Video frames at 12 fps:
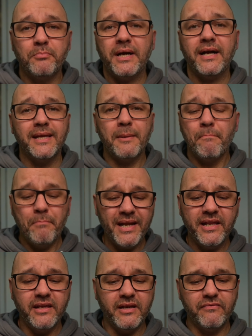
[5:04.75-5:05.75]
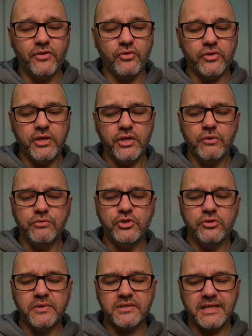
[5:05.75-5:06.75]
by many of the other
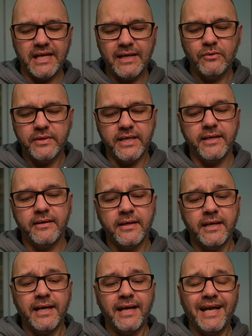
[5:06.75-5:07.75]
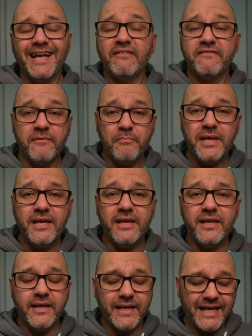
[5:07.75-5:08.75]
YouTubers out there, for
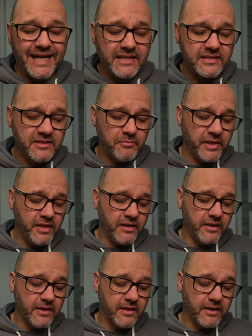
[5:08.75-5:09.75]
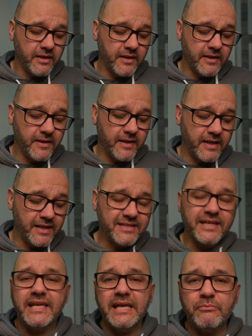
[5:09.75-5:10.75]
me, has to be, it's
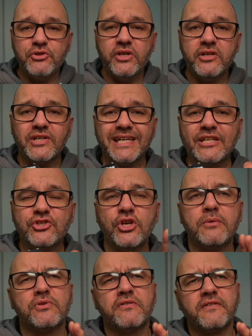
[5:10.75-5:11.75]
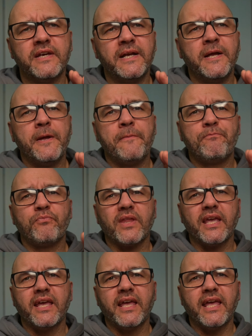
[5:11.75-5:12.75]
a game changer in terms of,
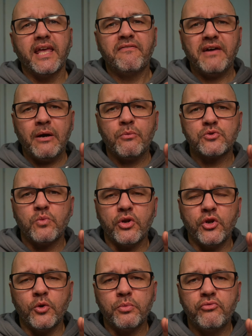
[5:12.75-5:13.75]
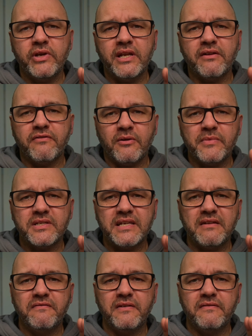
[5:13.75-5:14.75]
if I was wanting to upgrade from the
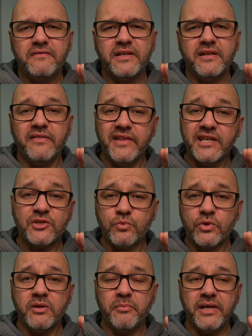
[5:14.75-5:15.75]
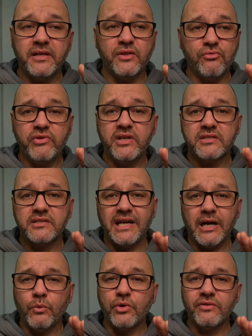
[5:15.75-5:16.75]
Z50, this would have been the reason
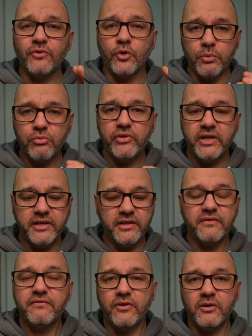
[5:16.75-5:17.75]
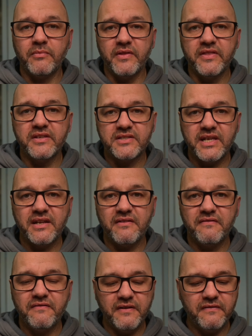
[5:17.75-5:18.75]
I would have upgraded from the
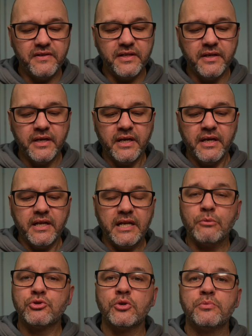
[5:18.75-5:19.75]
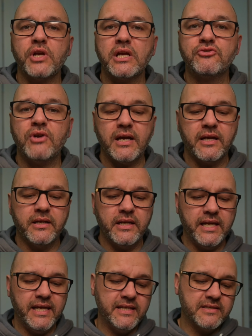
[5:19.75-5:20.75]
Z50. Now, subject tracking
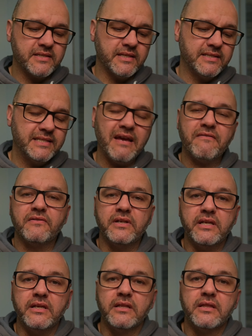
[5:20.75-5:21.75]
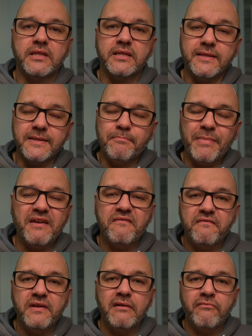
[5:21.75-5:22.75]
is definitely my
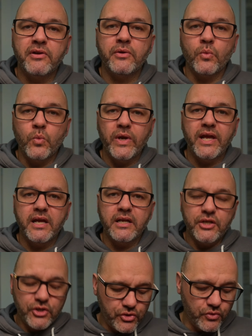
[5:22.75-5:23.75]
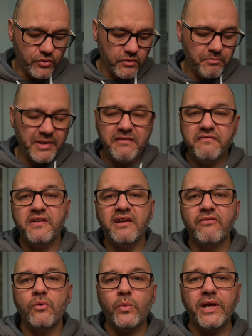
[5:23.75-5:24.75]
favourite way to shoot, my
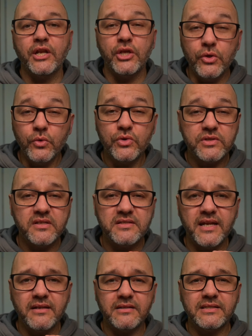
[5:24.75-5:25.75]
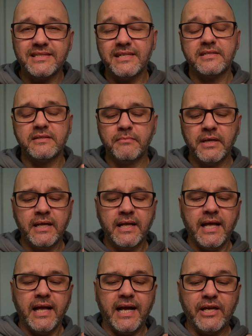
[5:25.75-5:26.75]
favourite way to use the Z system.
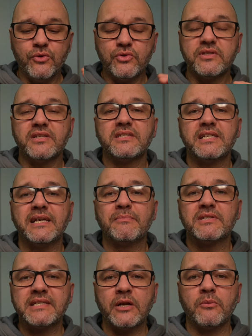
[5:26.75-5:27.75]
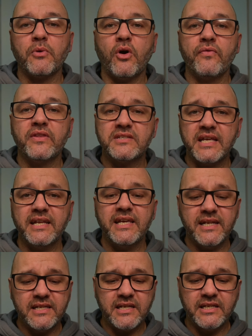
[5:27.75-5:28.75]
I use the same setup on the Z8 as I